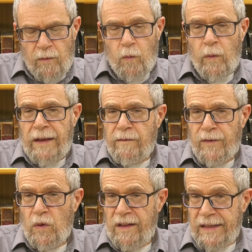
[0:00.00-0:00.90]
when
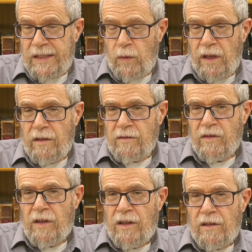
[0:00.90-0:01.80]
viewed in this way,
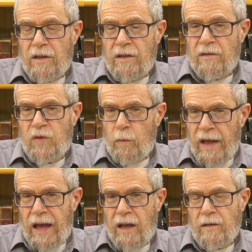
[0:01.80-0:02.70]

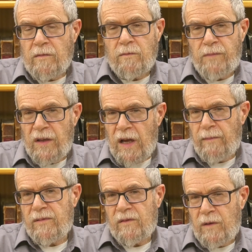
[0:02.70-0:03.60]
Tum'a
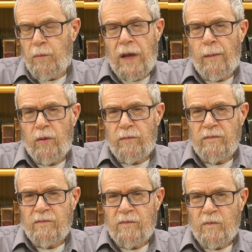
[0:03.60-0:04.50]
becomes a problem,
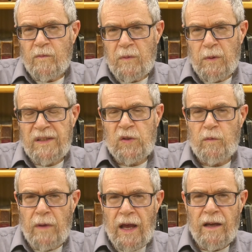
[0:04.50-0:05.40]
because
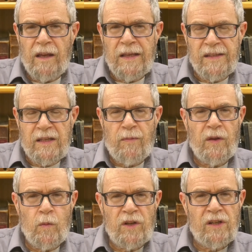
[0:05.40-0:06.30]
Tum'a is
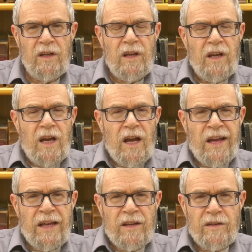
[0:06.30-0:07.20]
something which,
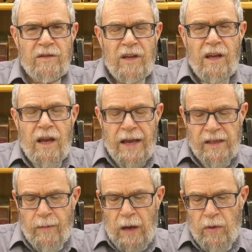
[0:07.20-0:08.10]
as
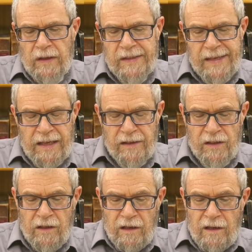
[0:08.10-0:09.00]
Abarbanel says,